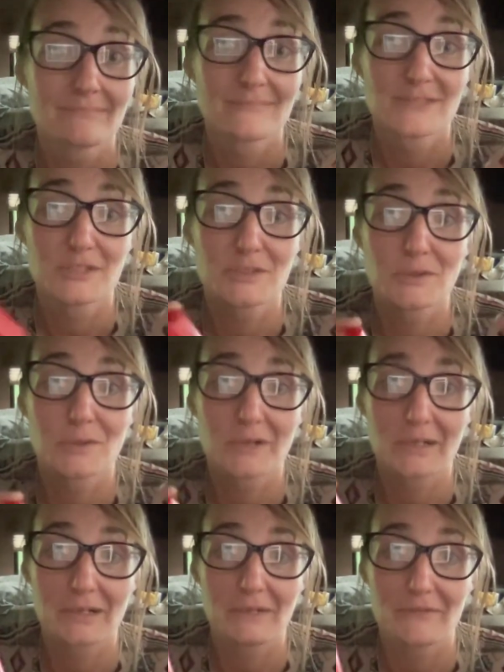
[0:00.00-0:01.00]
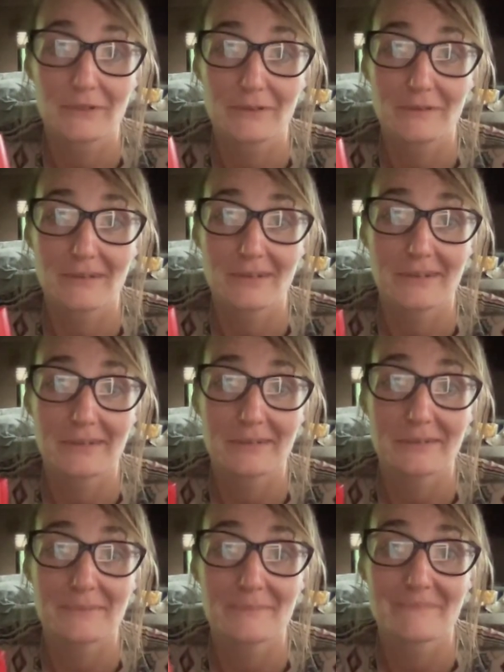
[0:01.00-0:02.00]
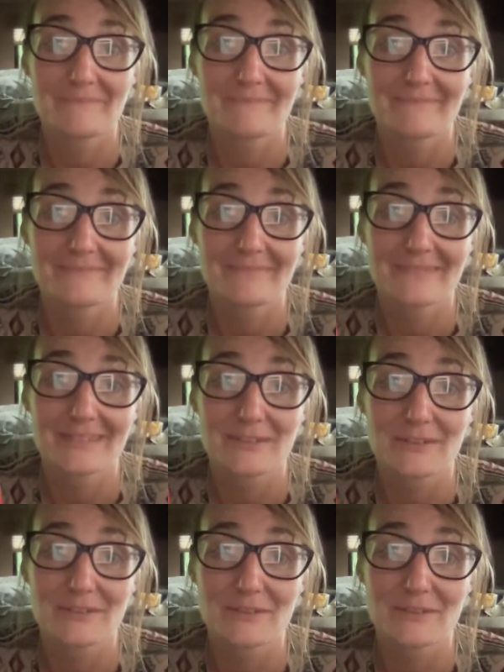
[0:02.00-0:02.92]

still working on figuring that out. There's